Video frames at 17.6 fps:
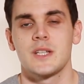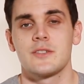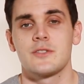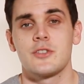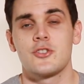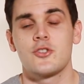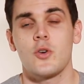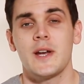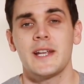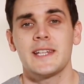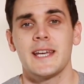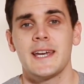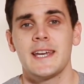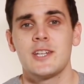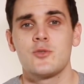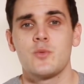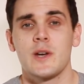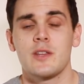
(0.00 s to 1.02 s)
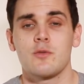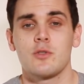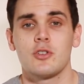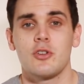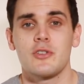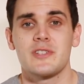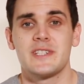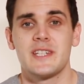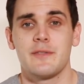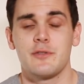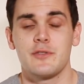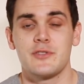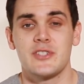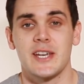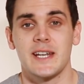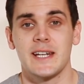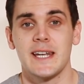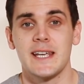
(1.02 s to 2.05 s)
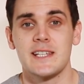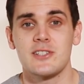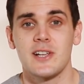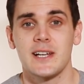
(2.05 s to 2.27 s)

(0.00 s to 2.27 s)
To try and gauge whether or not different techniques